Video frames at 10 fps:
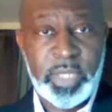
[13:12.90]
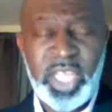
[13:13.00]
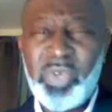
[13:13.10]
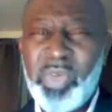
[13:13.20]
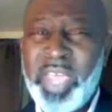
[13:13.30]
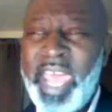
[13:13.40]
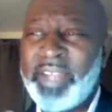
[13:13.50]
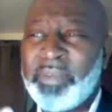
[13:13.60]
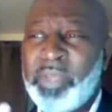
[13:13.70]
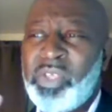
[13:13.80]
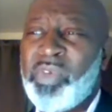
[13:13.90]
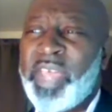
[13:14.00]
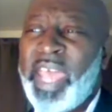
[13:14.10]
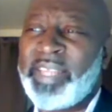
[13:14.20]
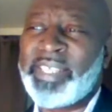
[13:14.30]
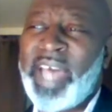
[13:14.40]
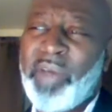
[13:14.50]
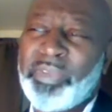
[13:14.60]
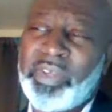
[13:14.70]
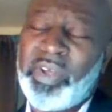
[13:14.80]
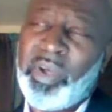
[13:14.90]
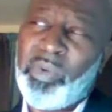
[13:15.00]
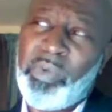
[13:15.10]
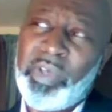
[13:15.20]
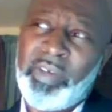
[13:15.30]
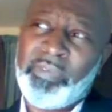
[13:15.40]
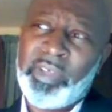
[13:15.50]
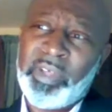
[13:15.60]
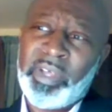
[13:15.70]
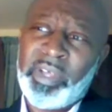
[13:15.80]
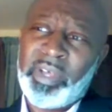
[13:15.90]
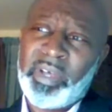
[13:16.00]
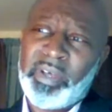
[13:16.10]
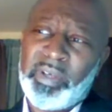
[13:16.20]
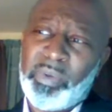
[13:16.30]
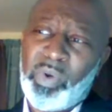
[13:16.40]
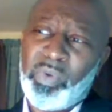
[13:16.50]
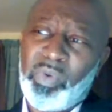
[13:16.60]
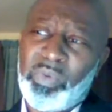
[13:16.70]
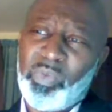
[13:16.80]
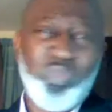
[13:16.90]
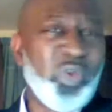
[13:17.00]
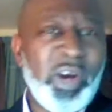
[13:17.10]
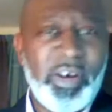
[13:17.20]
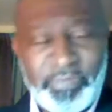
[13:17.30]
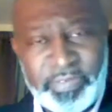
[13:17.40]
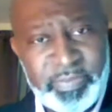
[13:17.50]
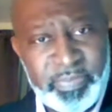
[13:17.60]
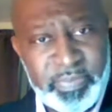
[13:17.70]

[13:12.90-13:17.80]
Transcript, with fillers: You can't you can't talk to her with rough.